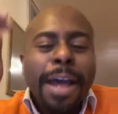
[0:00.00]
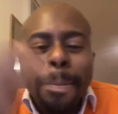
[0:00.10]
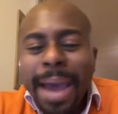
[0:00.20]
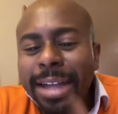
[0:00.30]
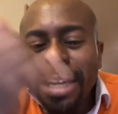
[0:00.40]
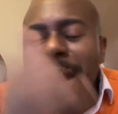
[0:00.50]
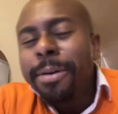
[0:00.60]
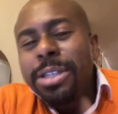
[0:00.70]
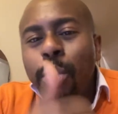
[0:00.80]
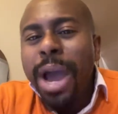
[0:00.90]
Imagine I
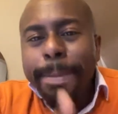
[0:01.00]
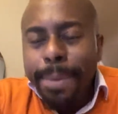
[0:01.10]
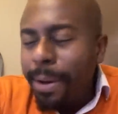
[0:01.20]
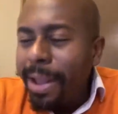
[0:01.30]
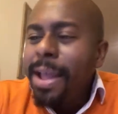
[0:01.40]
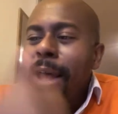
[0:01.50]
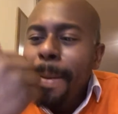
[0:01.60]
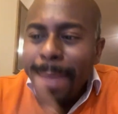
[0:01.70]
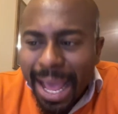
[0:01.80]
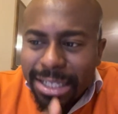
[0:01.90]
was a white boy.
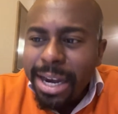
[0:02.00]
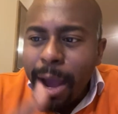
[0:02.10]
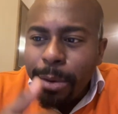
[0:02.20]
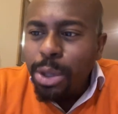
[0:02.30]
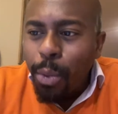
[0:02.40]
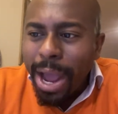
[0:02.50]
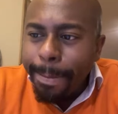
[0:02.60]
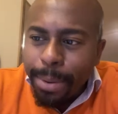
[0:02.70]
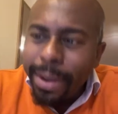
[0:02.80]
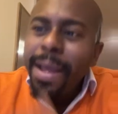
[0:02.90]
Imagine I was a white
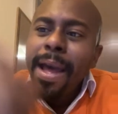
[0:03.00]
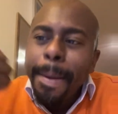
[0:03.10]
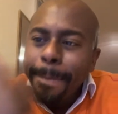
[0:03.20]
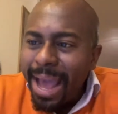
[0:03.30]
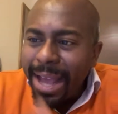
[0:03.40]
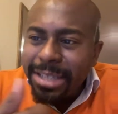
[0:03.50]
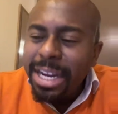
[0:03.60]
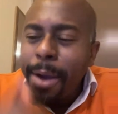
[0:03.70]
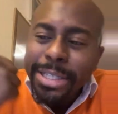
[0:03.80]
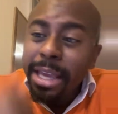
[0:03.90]
boy. Imagine I
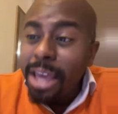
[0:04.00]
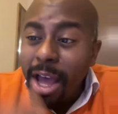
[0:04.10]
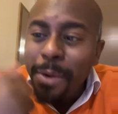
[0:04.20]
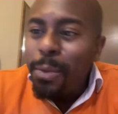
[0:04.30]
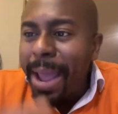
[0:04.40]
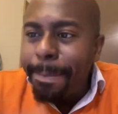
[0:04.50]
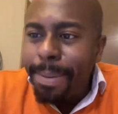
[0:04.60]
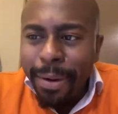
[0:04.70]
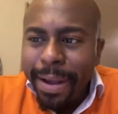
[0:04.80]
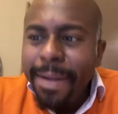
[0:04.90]
was a young white
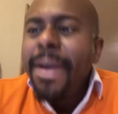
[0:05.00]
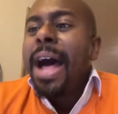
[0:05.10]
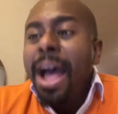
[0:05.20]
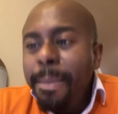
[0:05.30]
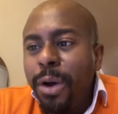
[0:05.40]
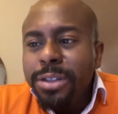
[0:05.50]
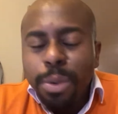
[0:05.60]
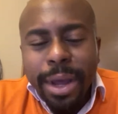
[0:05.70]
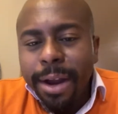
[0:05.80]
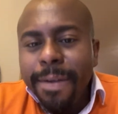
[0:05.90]
boy. I'm on
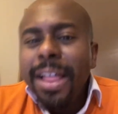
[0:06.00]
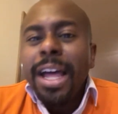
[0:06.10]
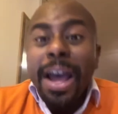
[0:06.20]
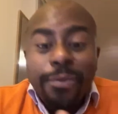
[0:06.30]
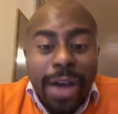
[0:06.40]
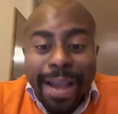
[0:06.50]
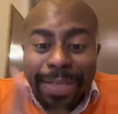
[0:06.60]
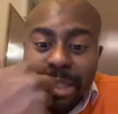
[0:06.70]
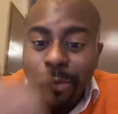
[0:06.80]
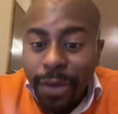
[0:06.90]
Twitter. I find
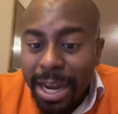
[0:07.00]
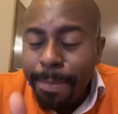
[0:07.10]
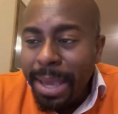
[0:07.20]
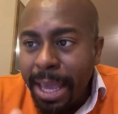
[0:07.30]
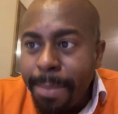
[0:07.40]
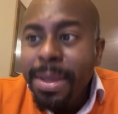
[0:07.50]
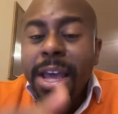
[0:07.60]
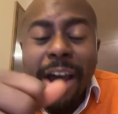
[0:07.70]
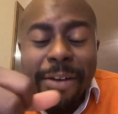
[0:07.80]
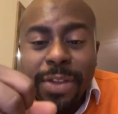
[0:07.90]
this funny meme
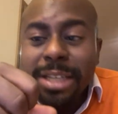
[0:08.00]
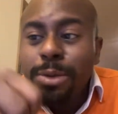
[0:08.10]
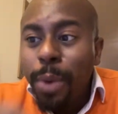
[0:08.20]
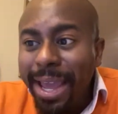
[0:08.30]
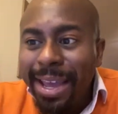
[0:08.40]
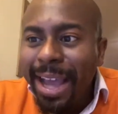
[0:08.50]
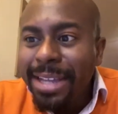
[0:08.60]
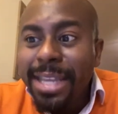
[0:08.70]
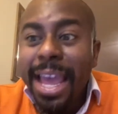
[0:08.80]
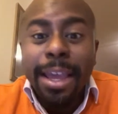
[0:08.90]
of this white guy
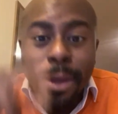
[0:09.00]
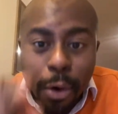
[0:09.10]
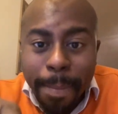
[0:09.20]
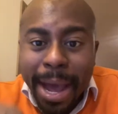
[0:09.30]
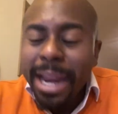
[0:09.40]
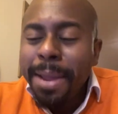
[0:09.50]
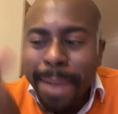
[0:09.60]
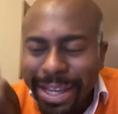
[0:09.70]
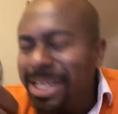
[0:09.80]
saying, your body, might.